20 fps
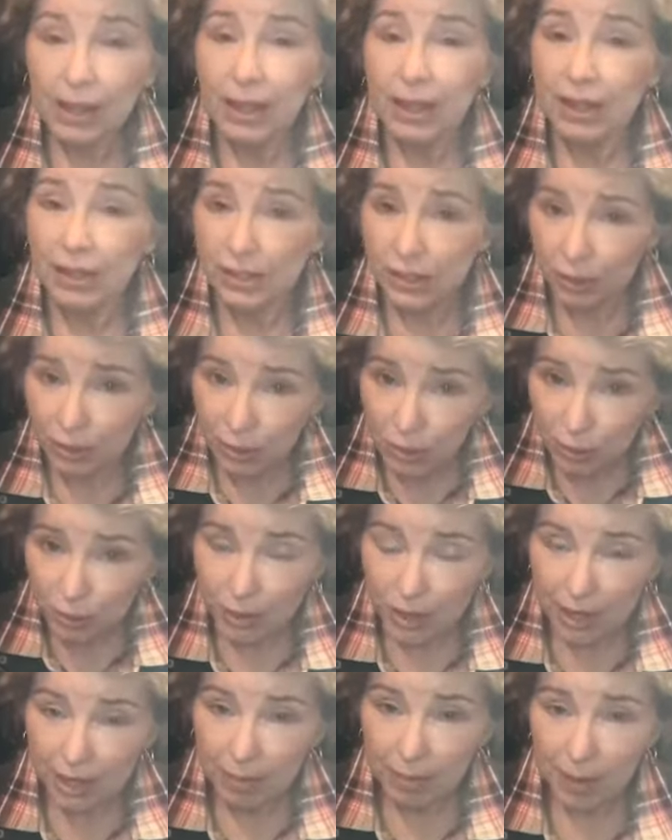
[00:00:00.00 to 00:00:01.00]
So you
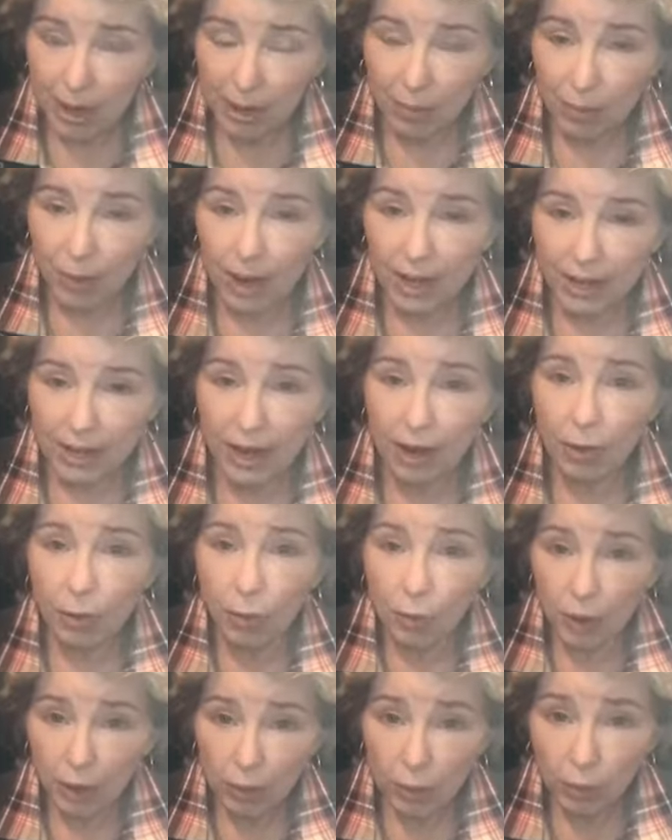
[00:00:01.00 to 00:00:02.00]
think about right now,
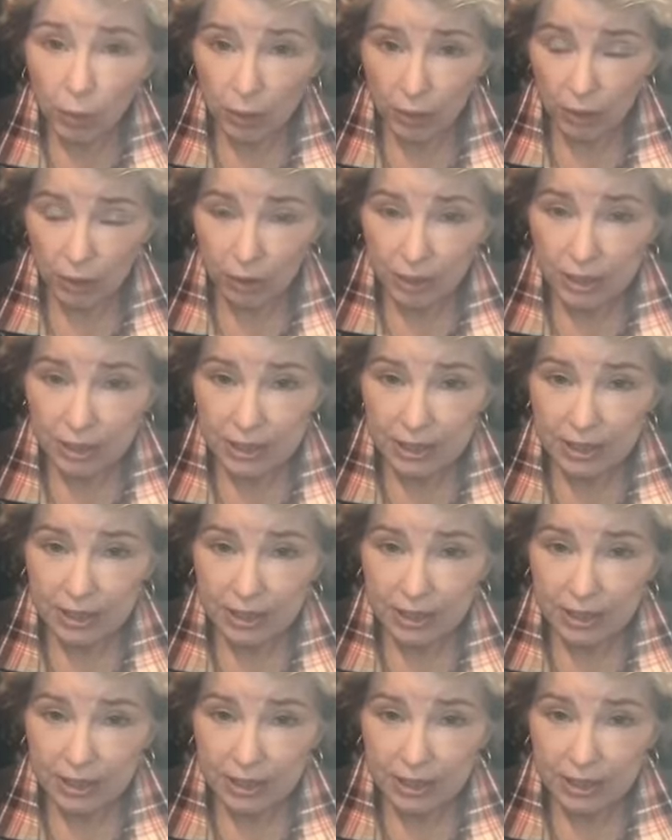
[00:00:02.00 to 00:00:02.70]
what worked